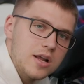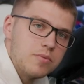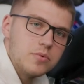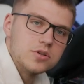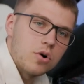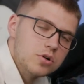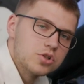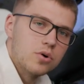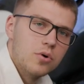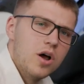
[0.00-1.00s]
caliper, which is
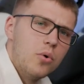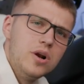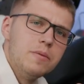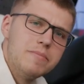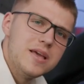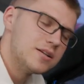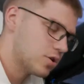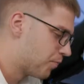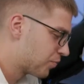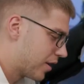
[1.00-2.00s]
also really big,
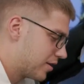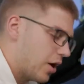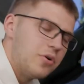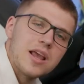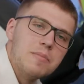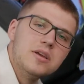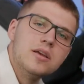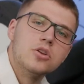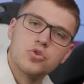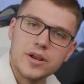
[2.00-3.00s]
so there it can be
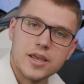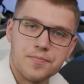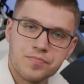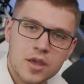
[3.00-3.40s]
tricky.